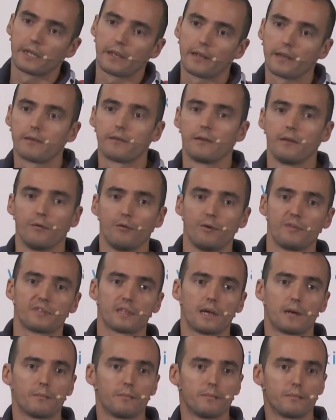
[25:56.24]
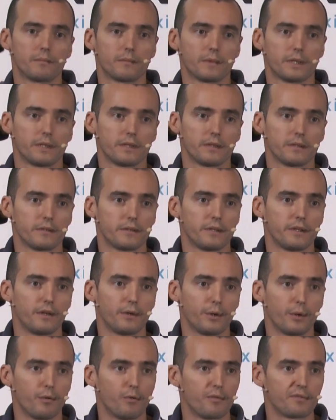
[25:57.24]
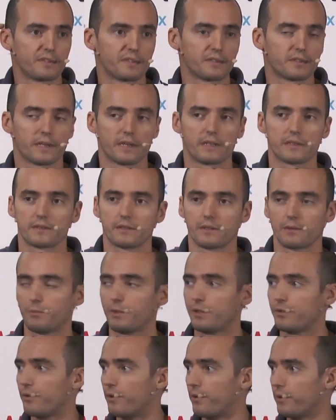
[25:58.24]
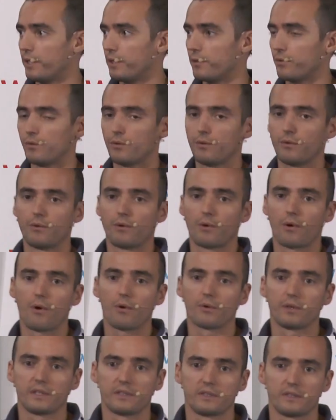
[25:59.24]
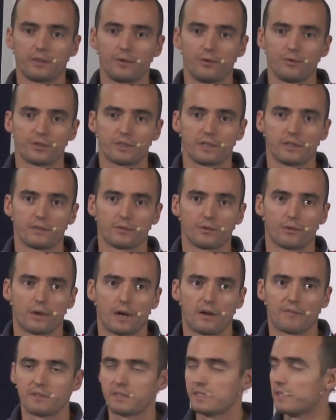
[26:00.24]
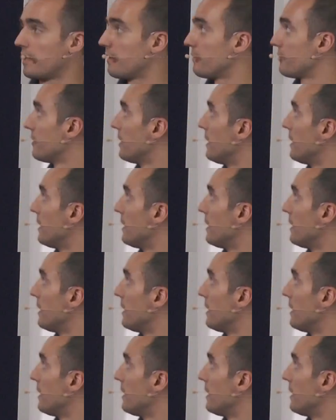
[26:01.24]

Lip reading: can, with some degree of success, be turned into code executions or other stuff.